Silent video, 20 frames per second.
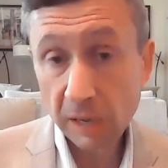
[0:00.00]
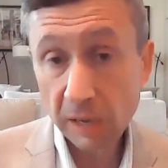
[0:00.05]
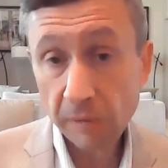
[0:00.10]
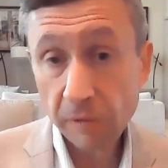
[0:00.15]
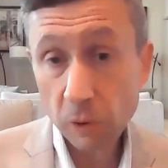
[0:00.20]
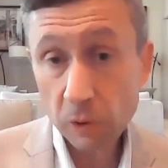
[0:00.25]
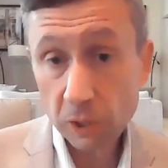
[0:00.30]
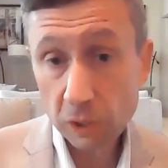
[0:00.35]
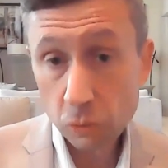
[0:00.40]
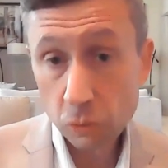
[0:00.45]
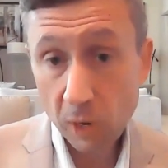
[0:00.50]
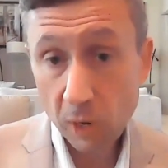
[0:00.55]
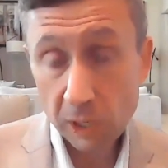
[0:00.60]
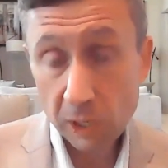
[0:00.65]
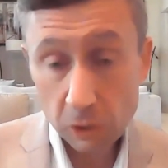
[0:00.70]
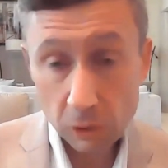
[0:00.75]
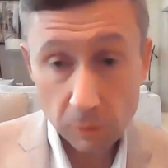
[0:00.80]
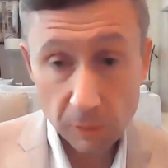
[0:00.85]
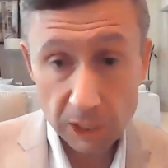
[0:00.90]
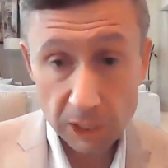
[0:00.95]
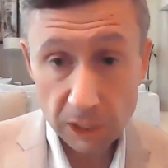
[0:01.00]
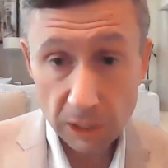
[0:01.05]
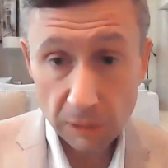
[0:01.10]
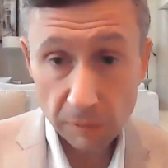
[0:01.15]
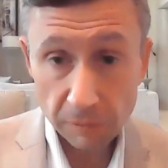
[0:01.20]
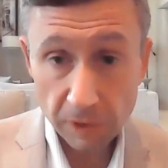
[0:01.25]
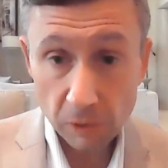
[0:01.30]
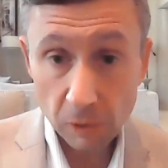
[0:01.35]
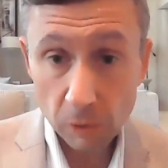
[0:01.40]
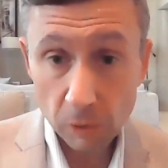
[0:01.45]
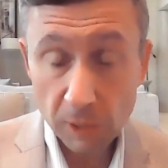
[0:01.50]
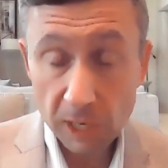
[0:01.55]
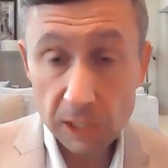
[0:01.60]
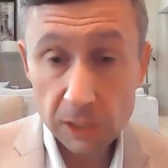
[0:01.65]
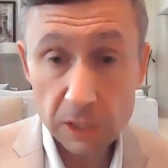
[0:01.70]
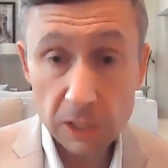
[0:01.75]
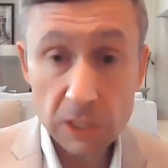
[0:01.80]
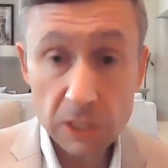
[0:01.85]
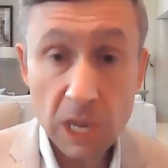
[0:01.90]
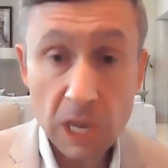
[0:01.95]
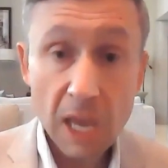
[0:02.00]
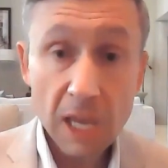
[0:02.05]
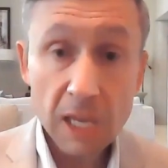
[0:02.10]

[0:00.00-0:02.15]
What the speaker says: They focus way too much on federal races.